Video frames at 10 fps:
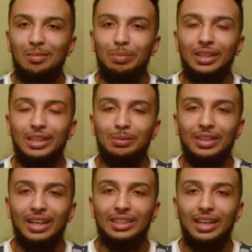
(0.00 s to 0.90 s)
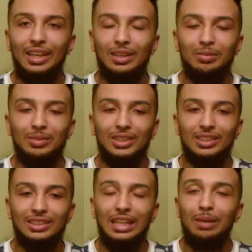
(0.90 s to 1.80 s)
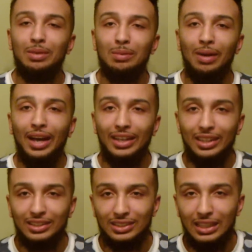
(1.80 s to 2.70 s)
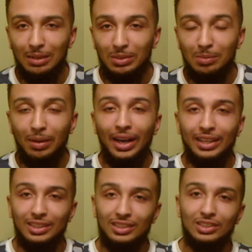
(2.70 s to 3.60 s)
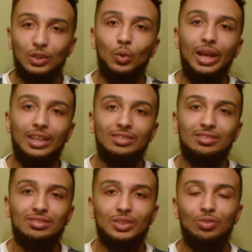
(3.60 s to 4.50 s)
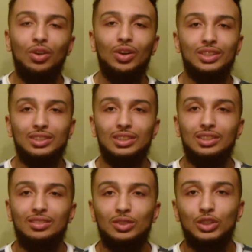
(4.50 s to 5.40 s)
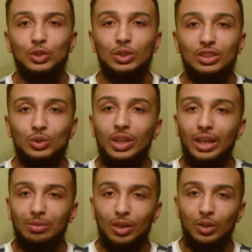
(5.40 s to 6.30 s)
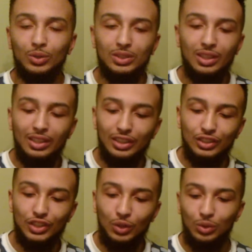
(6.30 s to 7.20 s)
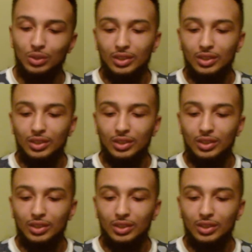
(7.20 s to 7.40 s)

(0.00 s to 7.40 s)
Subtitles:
beat him in that game is Damian Maia. Next to Damian Maia is a great as far as the jiu-jitsu game goes in general.